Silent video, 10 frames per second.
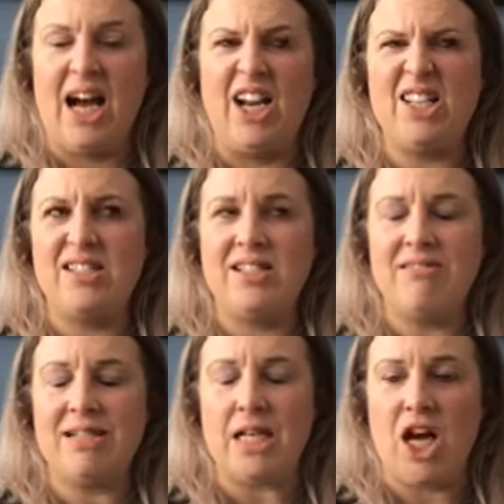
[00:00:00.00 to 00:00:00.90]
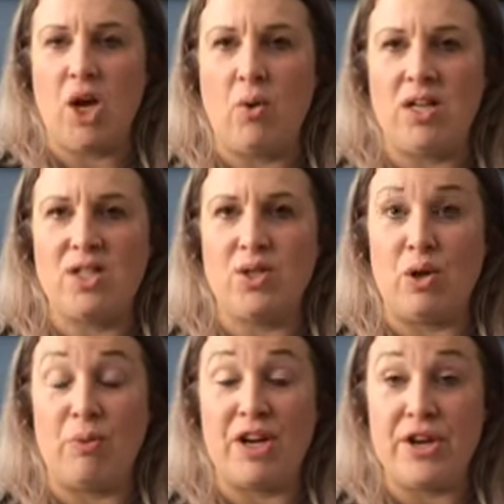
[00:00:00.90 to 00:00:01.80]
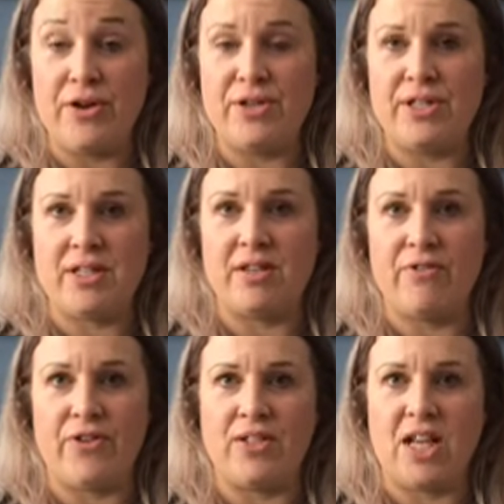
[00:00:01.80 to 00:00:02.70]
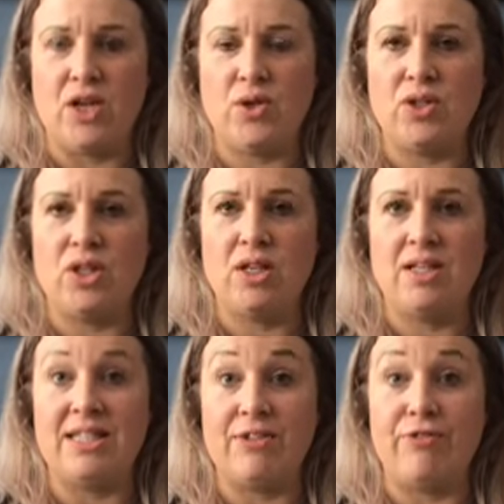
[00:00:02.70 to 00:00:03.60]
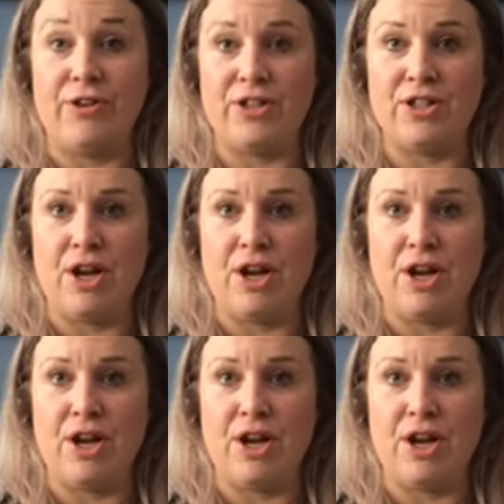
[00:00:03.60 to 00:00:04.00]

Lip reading: and I still didn't like what I saw, but I noticed the difference. I looked different.